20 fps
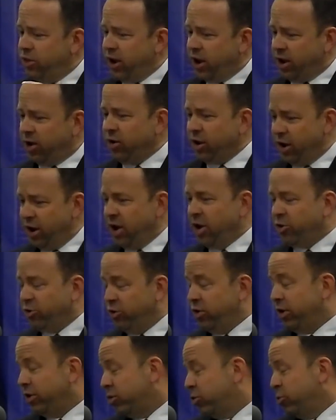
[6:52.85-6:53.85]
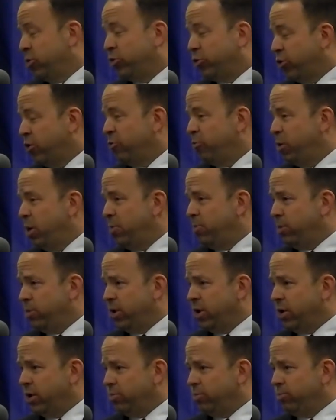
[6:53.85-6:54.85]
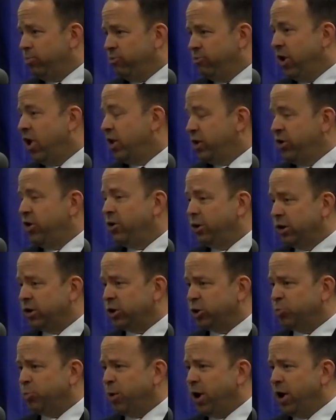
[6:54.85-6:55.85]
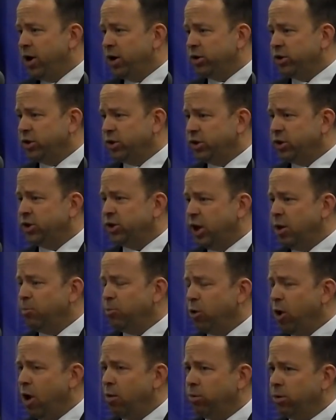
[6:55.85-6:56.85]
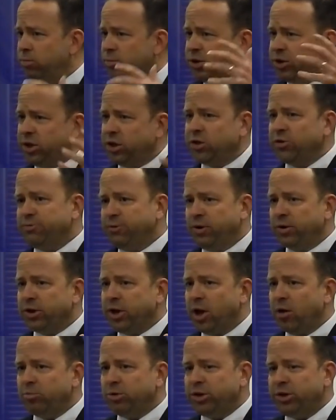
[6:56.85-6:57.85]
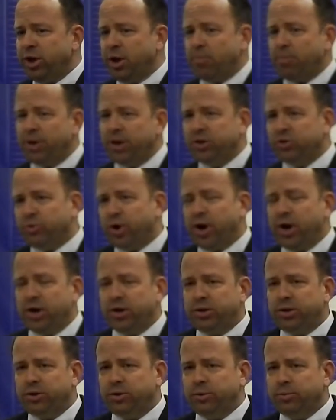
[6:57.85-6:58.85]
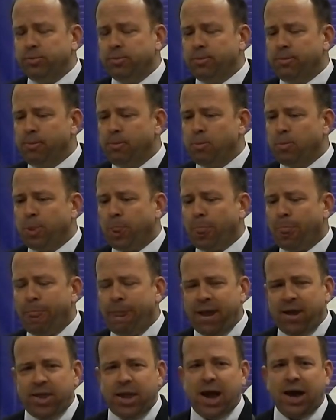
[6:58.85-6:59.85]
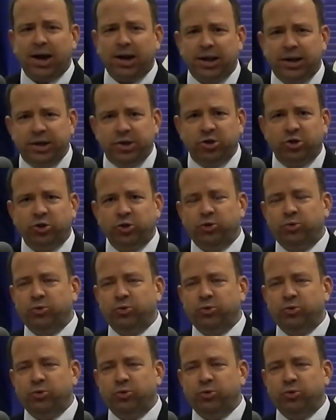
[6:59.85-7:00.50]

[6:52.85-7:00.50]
that the reserve people, volunteers experienced is the same problems that the full-time deputies ran into. And that leads